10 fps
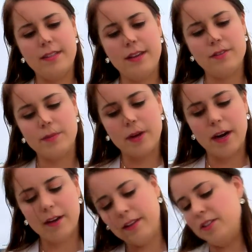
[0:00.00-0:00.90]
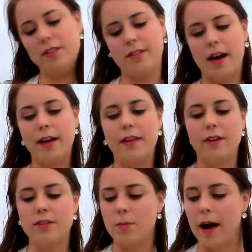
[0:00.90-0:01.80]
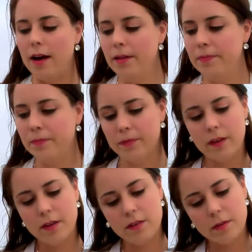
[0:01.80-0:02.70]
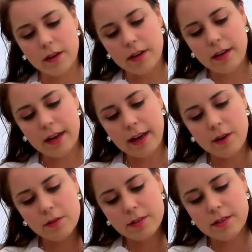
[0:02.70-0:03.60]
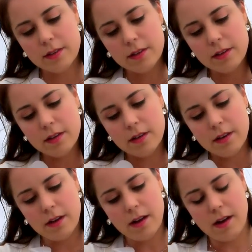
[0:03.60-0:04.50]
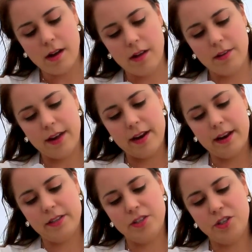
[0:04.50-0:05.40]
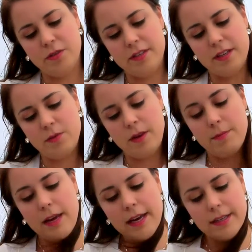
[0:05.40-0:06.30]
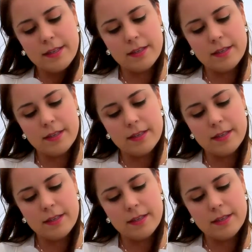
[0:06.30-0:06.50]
There's some cartilage inside there as well. Dig out all that nice, juicy, sweet meat.